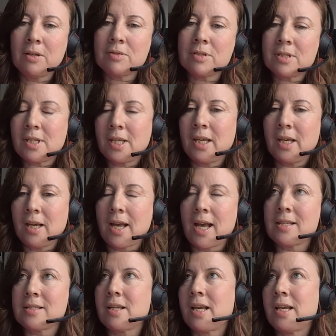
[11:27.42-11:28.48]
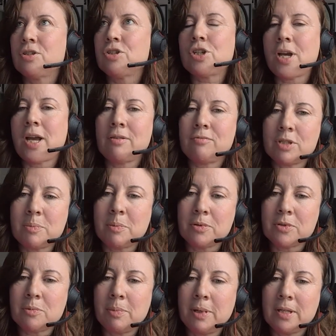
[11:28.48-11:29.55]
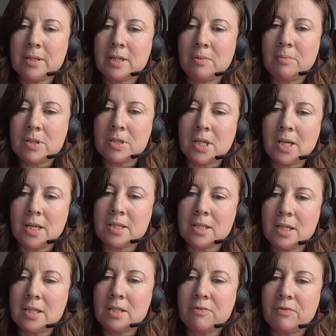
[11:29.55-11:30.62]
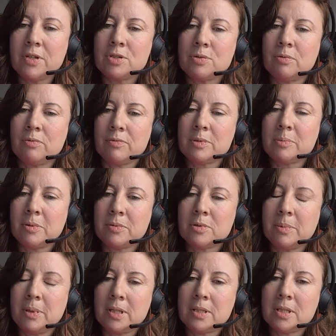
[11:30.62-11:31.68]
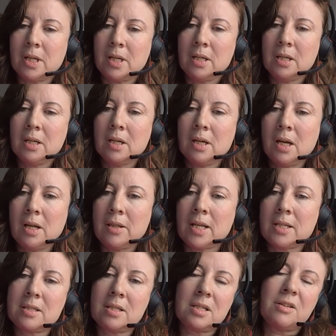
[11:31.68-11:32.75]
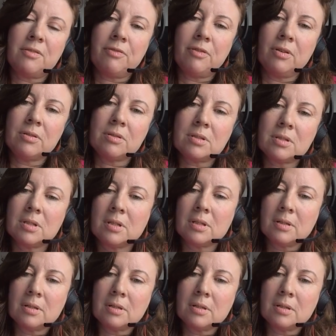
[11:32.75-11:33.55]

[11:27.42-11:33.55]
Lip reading: see it as a shared responsibility. We see it as an individual responsibility, and that's the difference.